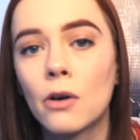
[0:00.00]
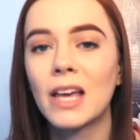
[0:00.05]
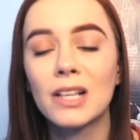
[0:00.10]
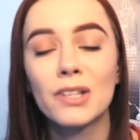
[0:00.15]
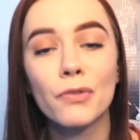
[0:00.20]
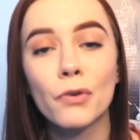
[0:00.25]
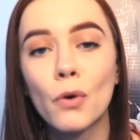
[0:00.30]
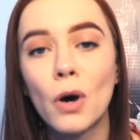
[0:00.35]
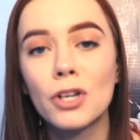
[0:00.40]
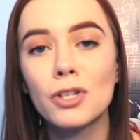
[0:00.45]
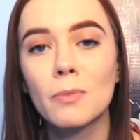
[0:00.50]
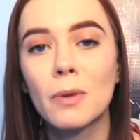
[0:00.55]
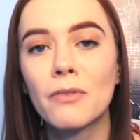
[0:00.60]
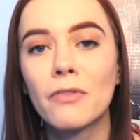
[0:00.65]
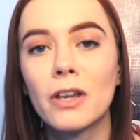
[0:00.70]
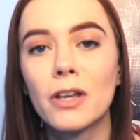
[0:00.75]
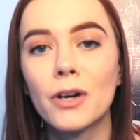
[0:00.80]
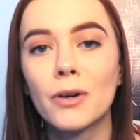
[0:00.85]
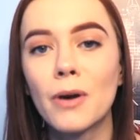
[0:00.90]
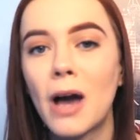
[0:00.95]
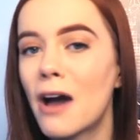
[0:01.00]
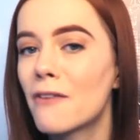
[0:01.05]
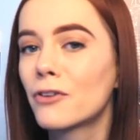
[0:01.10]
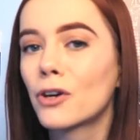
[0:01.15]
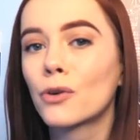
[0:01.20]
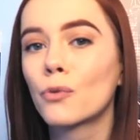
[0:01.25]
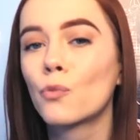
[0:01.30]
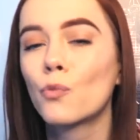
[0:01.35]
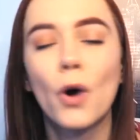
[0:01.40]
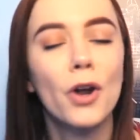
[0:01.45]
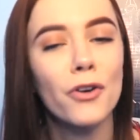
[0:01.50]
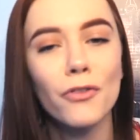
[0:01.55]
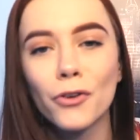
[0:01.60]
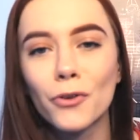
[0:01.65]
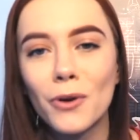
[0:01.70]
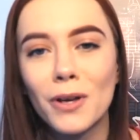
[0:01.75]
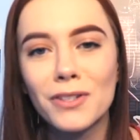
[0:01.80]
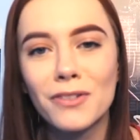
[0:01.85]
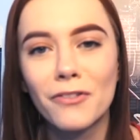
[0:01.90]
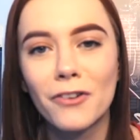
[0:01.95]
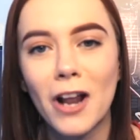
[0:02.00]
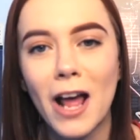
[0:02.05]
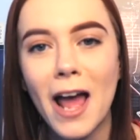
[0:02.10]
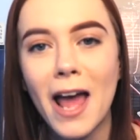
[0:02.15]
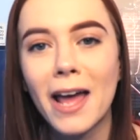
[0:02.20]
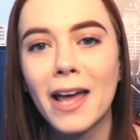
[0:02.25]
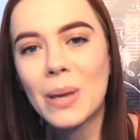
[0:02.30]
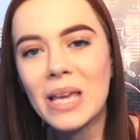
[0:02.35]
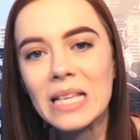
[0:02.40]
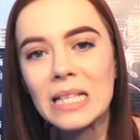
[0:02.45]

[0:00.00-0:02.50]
Thanks for watching my video. Have a wonderful rest of your day.